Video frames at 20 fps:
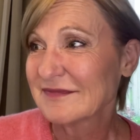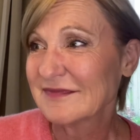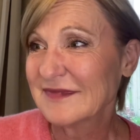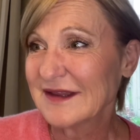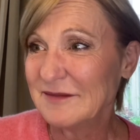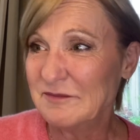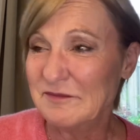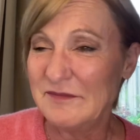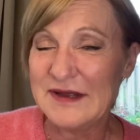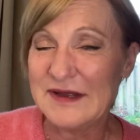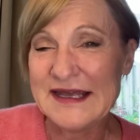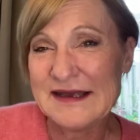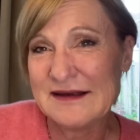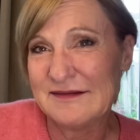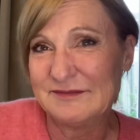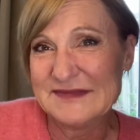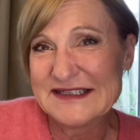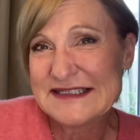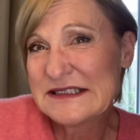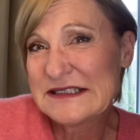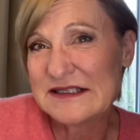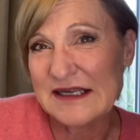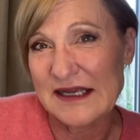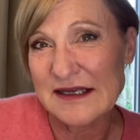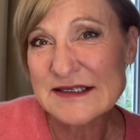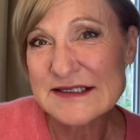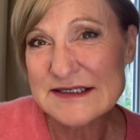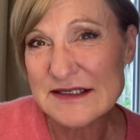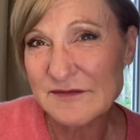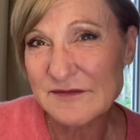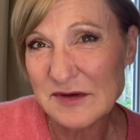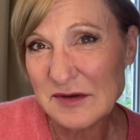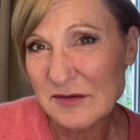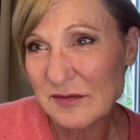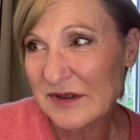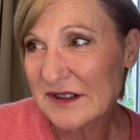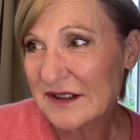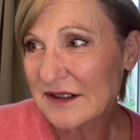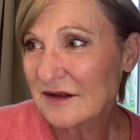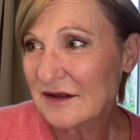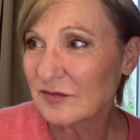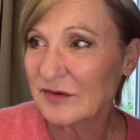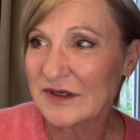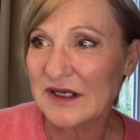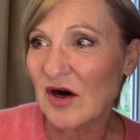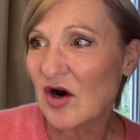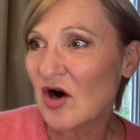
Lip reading: make mistakes, if you will. We